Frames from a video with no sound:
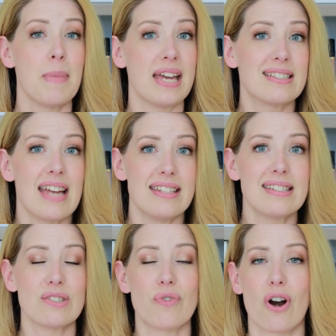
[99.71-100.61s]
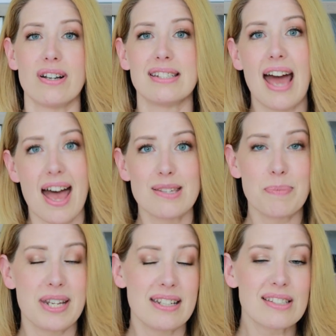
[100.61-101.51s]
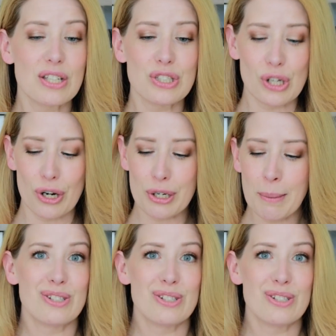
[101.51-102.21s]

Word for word: make sense as far as Aspyn is concerned.